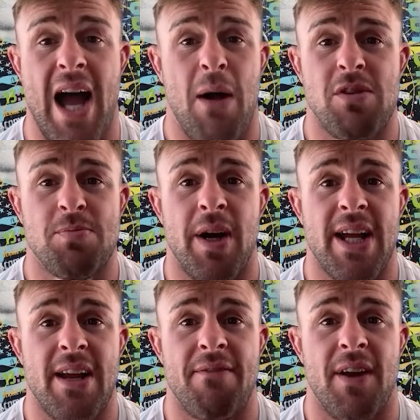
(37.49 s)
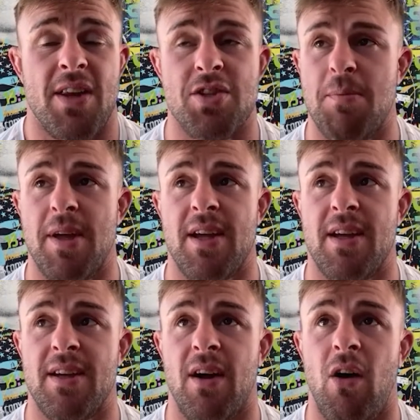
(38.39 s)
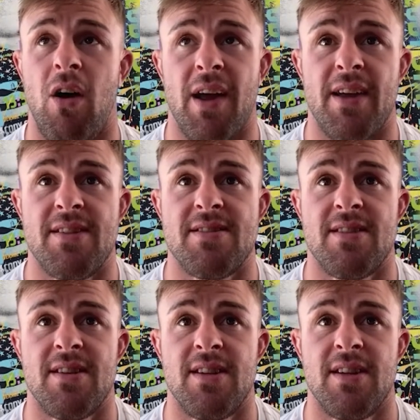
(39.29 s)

I was planning on fighting Jimmie in August,